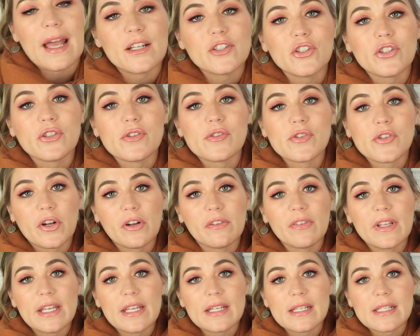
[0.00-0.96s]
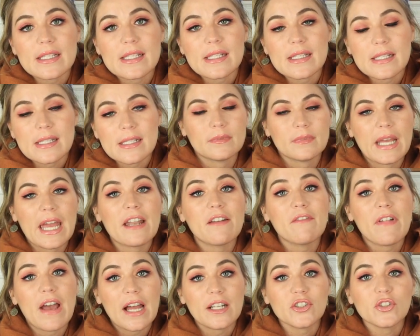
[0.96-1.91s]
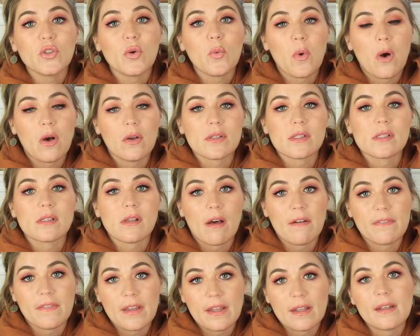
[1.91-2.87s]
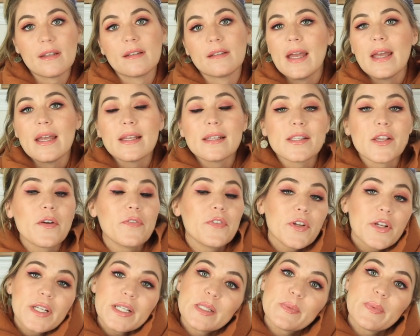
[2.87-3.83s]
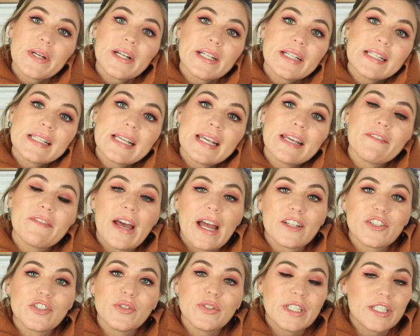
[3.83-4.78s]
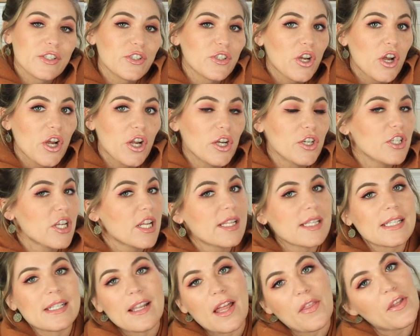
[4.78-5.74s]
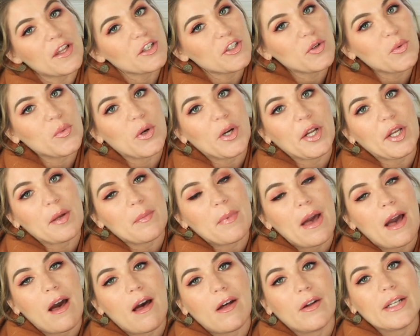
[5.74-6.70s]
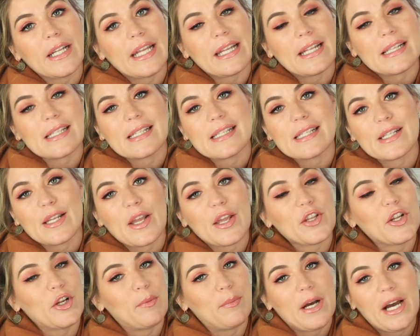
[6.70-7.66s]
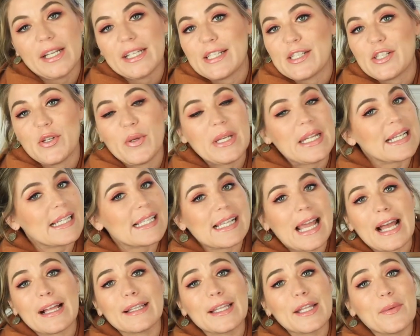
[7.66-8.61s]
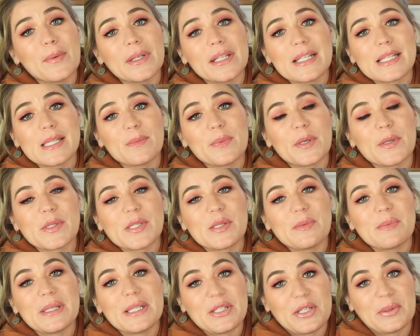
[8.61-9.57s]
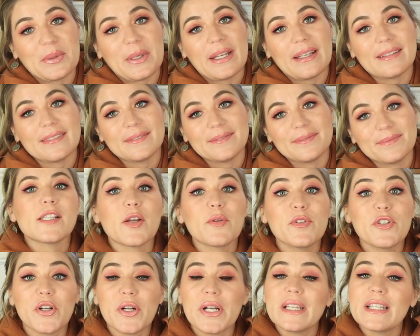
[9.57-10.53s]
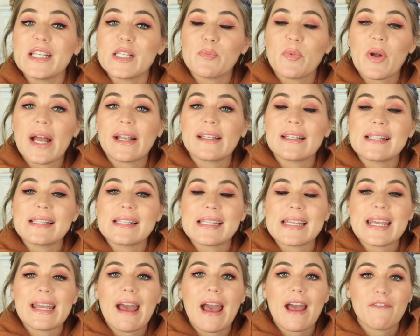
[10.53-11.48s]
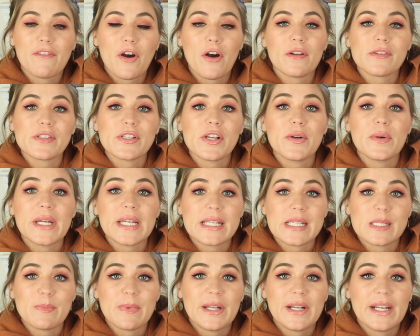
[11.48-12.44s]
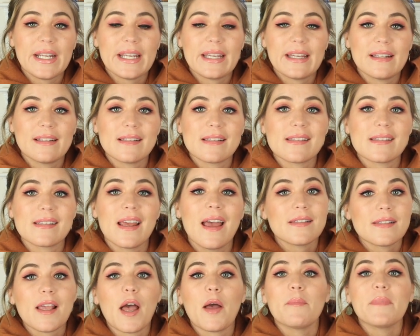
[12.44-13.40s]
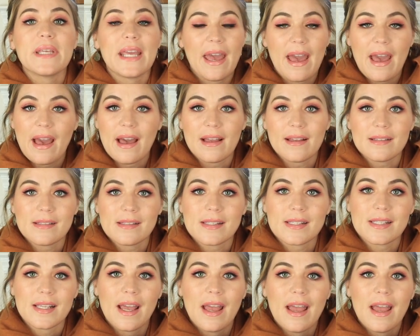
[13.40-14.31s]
as your cervix and vaginal walls soften. So if you're experiencing vaginal discharge, it's nothing to worry about. It's your body's doing exactly what it's supposed to be doing. So during this pregnancy, I've also experienced some gas.